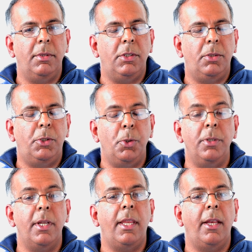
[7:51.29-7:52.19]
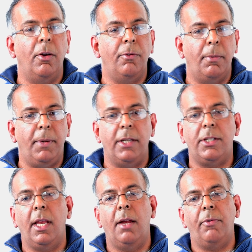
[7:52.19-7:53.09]
students I take on for a
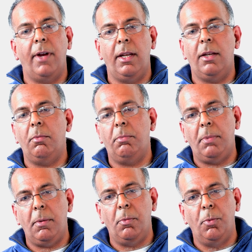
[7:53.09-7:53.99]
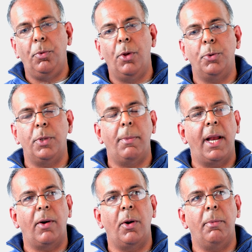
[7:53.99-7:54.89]
PhD, I find those with a
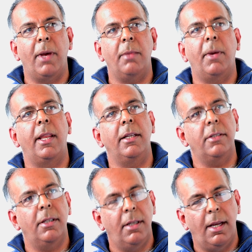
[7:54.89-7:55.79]
background in mathematics,